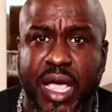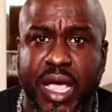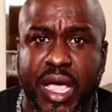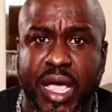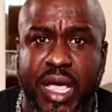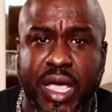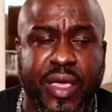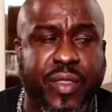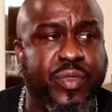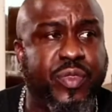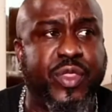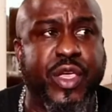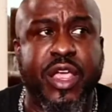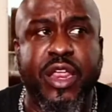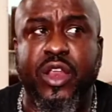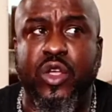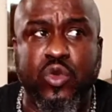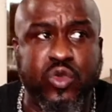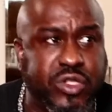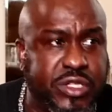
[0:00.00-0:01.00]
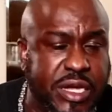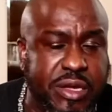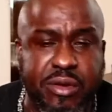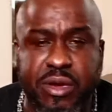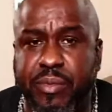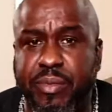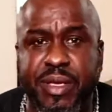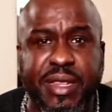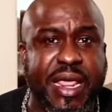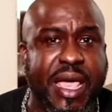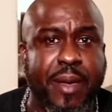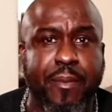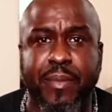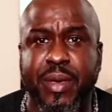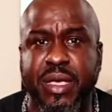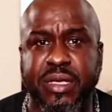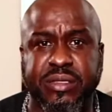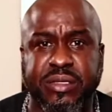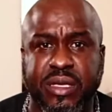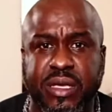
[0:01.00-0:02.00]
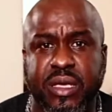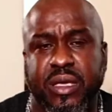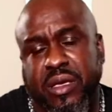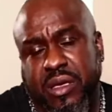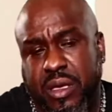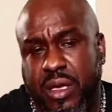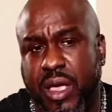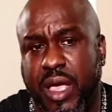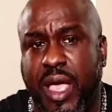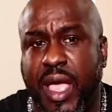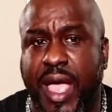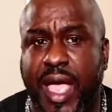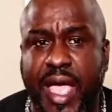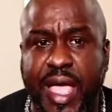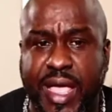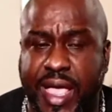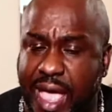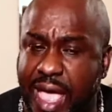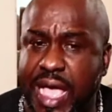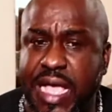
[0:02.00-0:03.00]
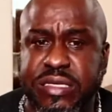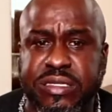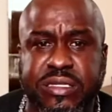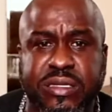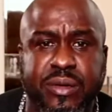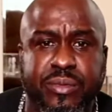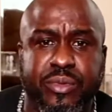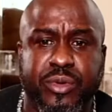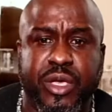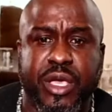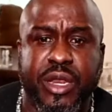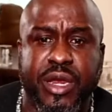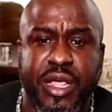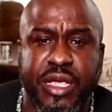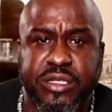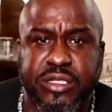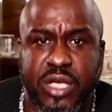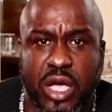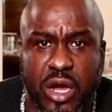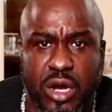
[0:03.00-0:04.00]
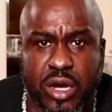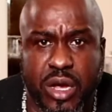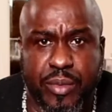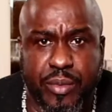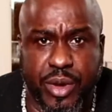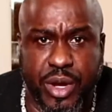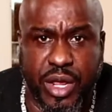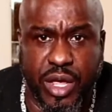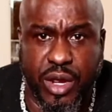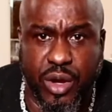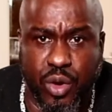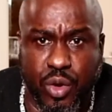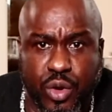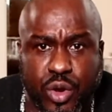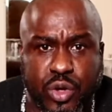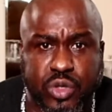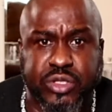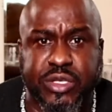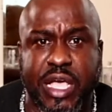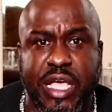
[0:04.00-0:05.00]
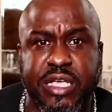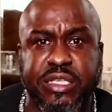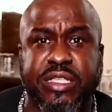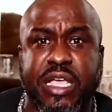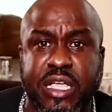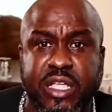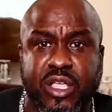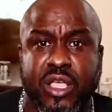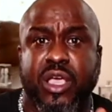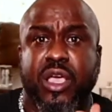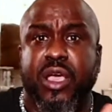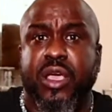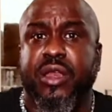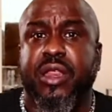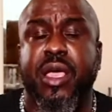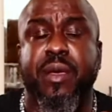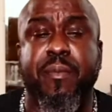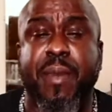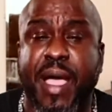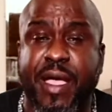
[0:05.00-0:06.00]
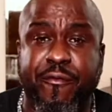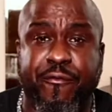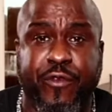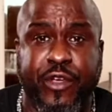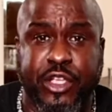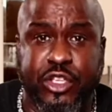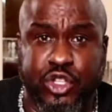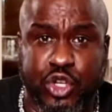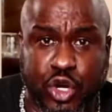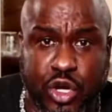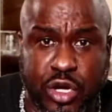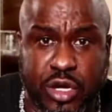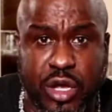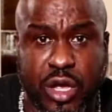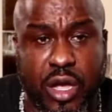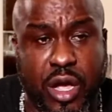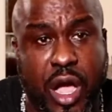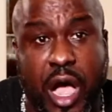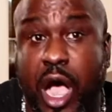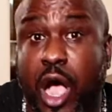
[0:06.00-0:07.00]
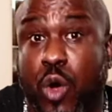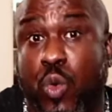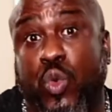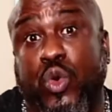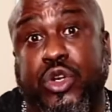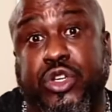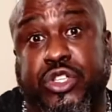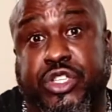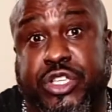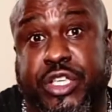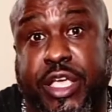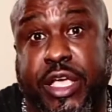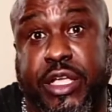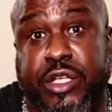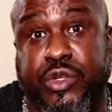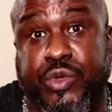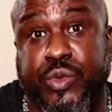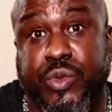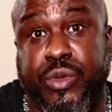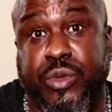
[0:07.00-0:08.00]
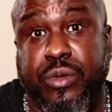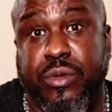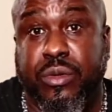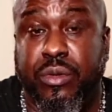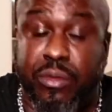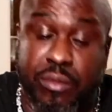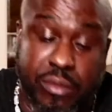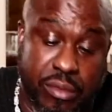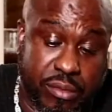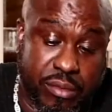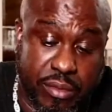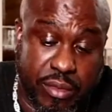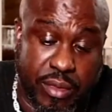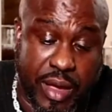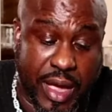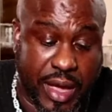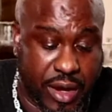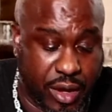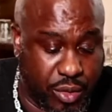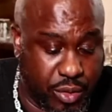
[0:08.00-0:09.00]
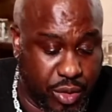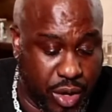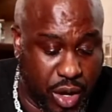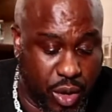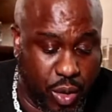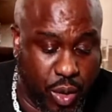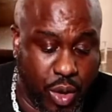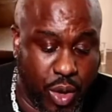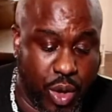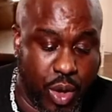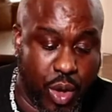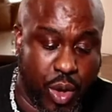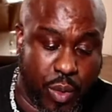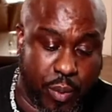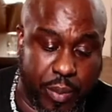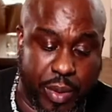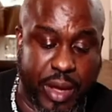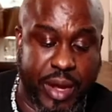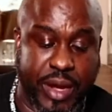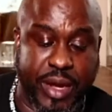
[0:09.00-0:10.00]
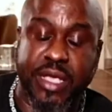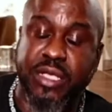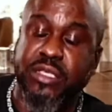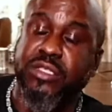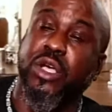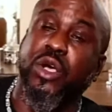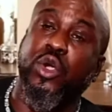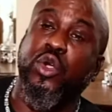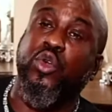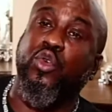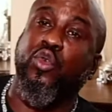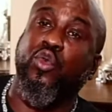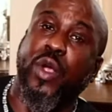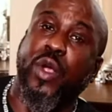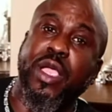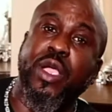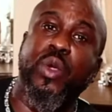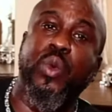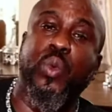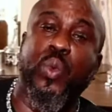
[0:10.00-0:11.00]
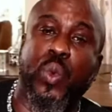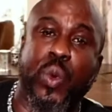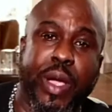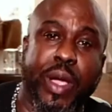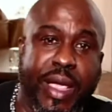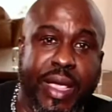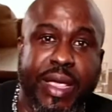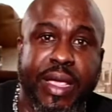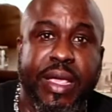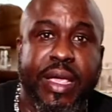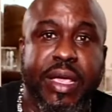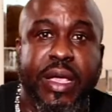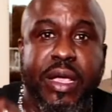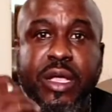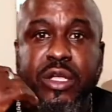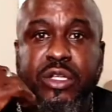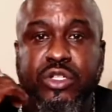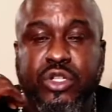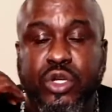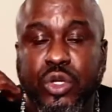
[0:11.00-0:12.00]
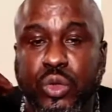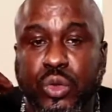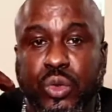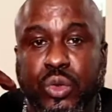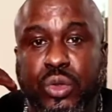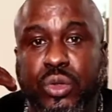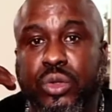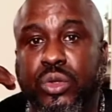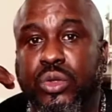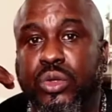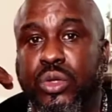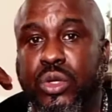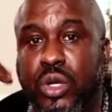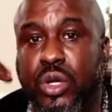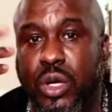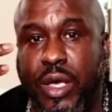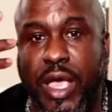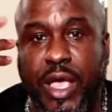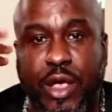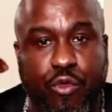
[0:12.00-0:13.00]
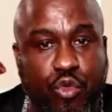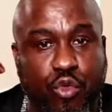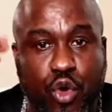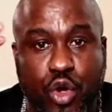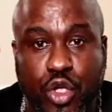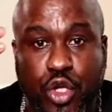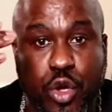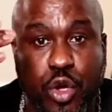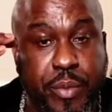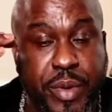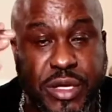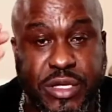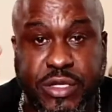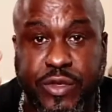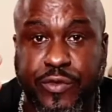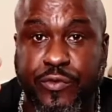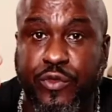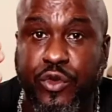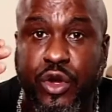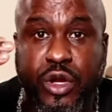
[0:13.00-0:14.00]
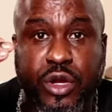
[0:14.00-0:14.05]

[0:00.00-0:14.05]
and they don't seem to be that busy, hey, ask them, can they start coming in on those days that might fit your awkward schedule? I don't know. But it's a great way to look at growing your business.